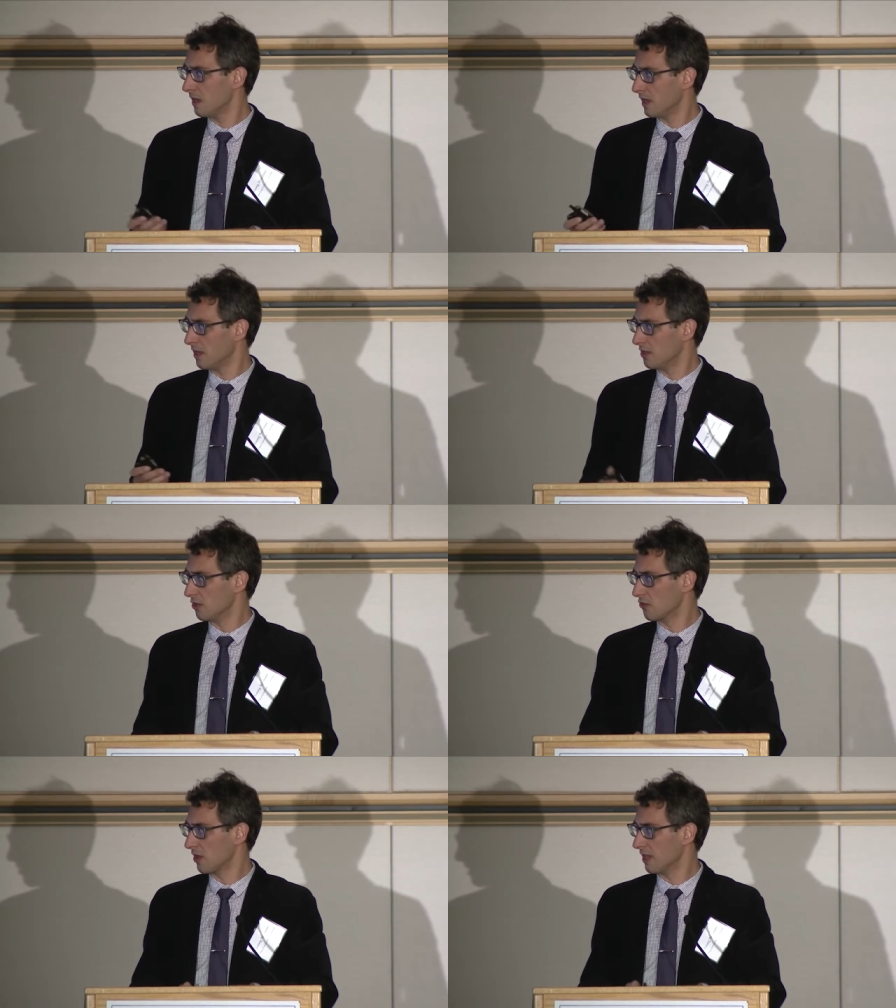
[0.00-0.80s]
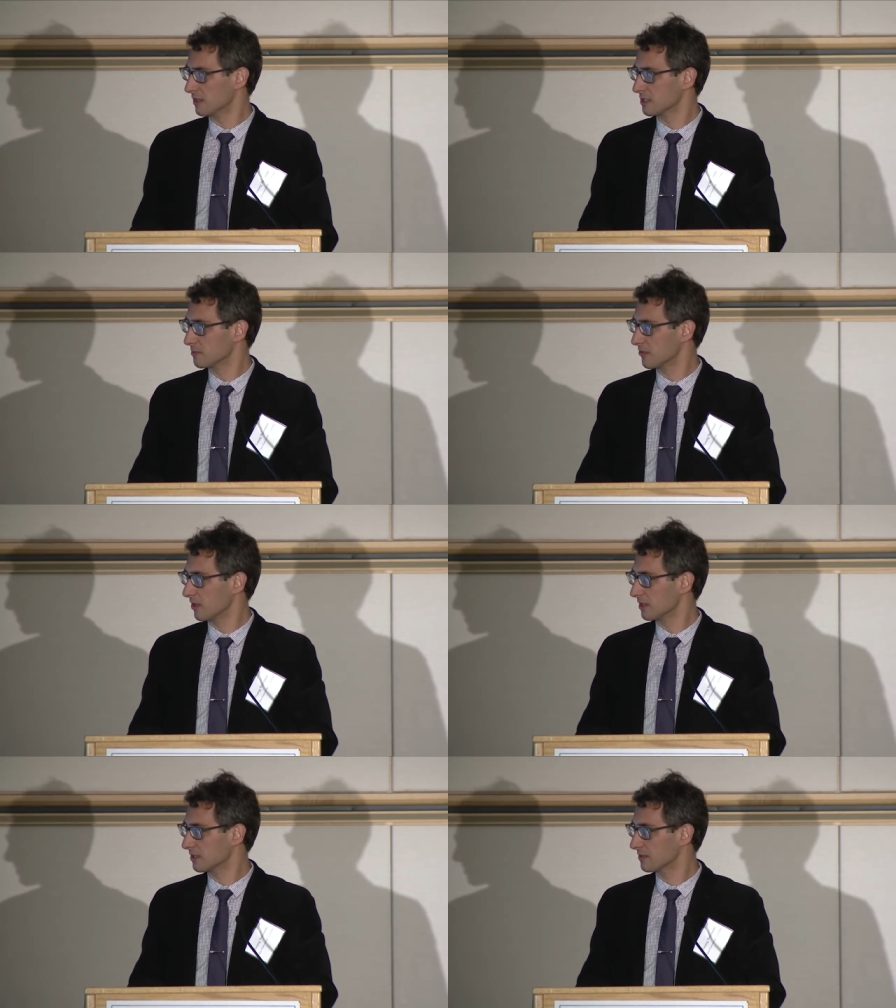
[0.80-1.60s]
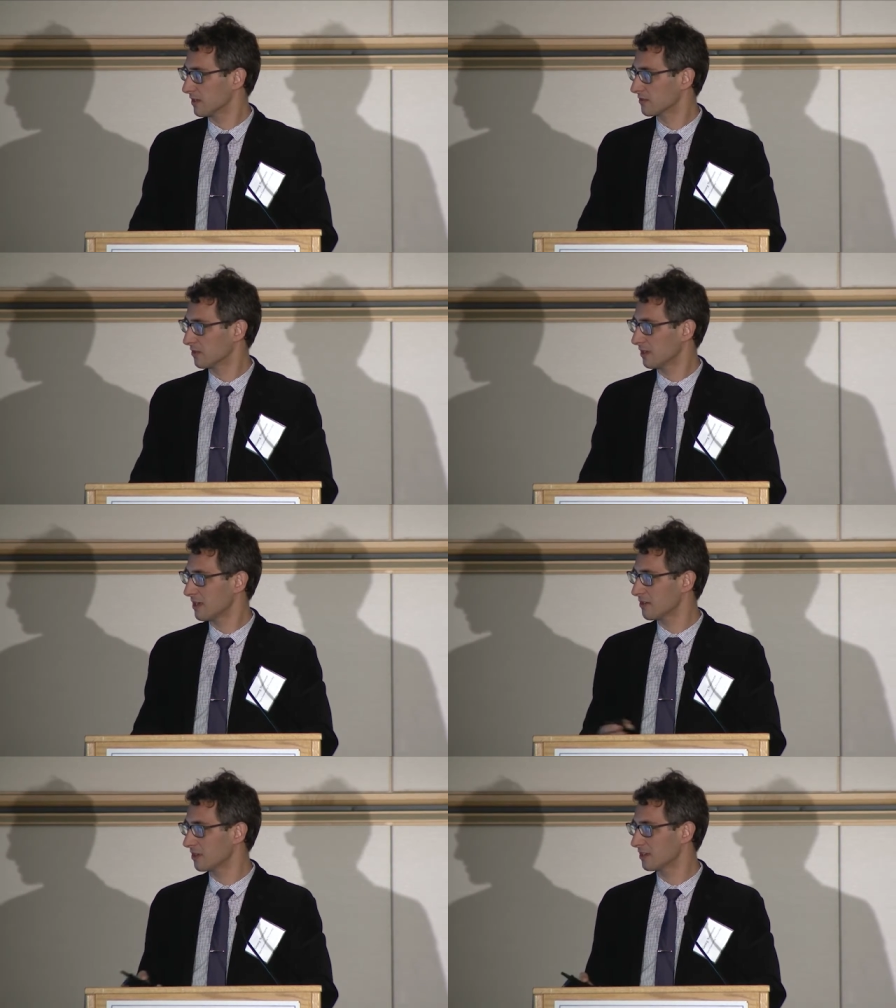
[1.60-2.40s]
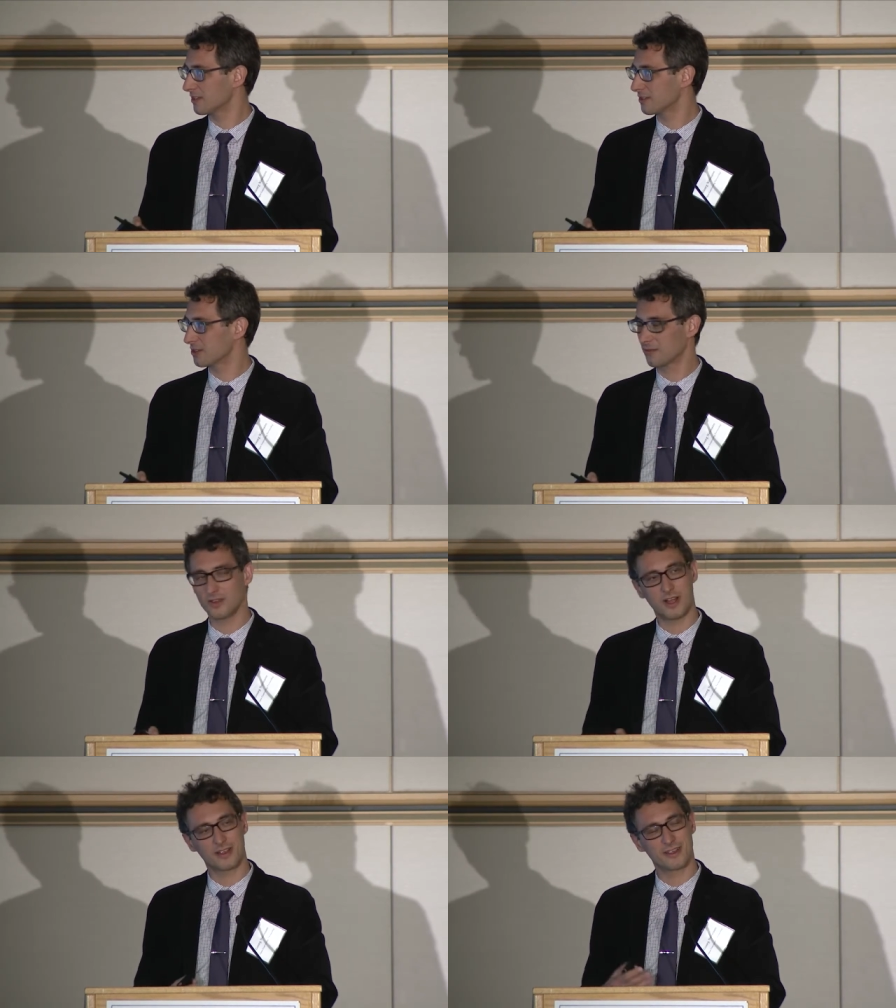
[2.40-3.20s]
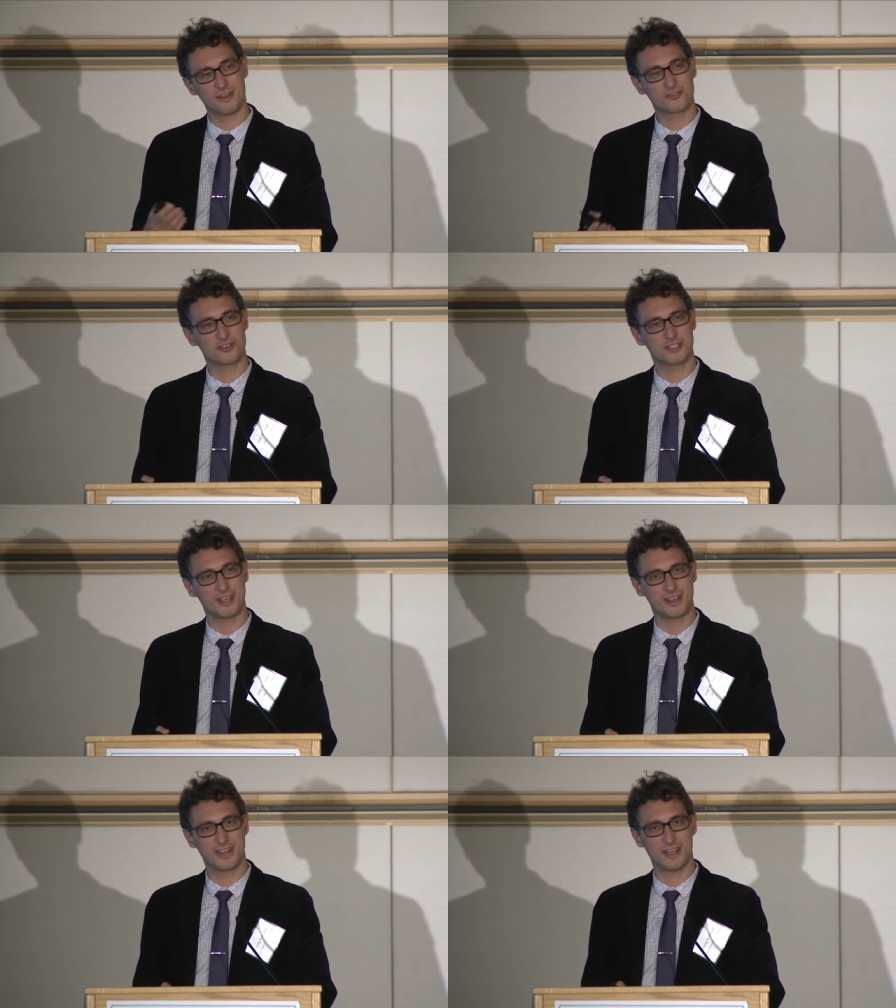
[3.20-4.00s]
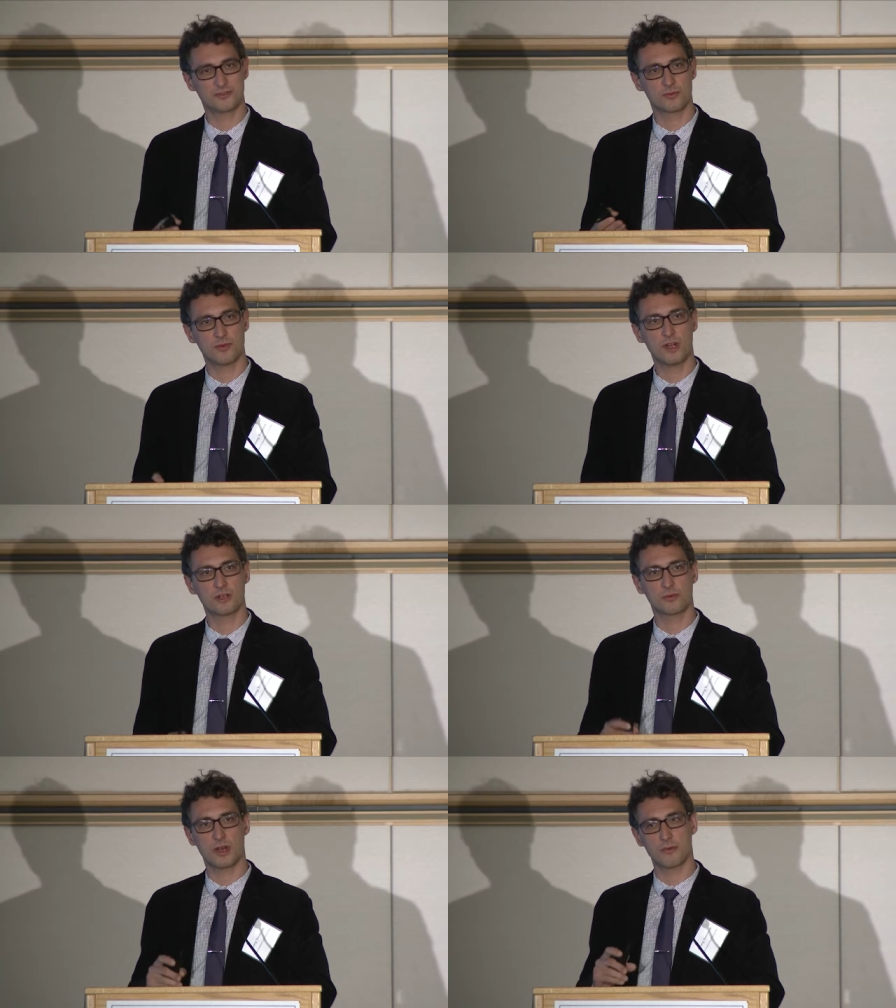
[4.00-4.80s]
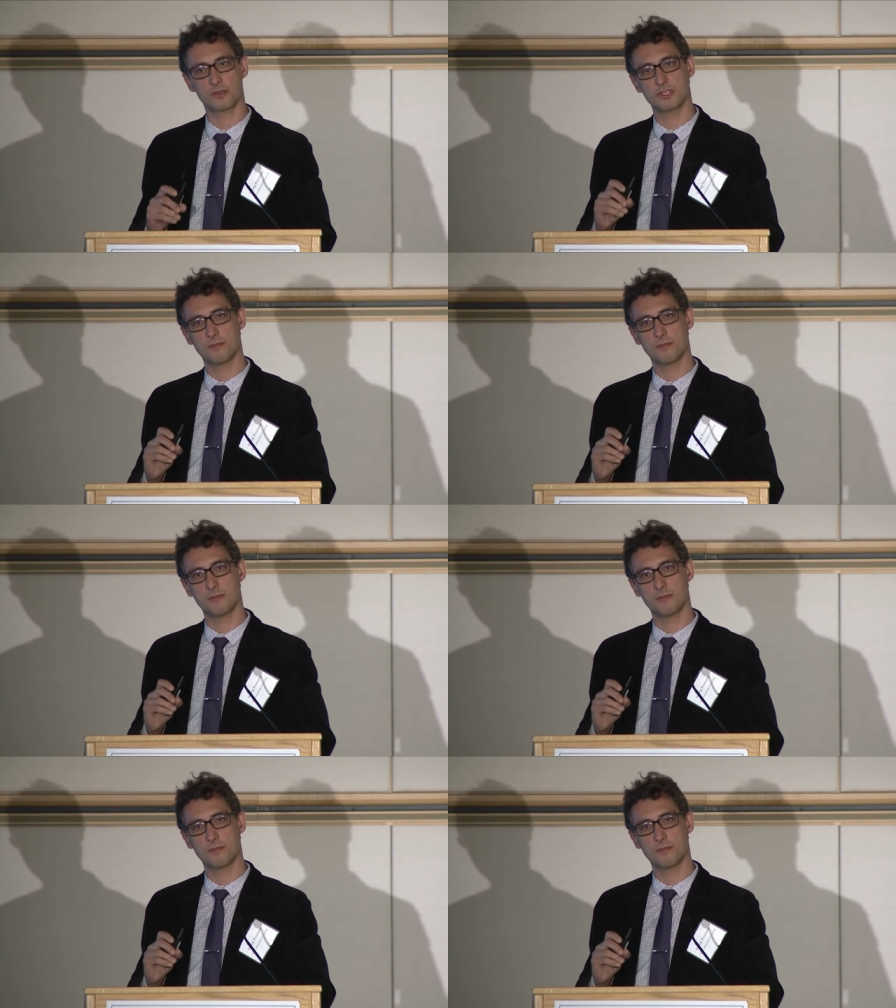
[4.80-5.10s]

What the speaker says: in the Ukraine, this has been really successful. Another sort of like interesting case from Paraguay, which I'm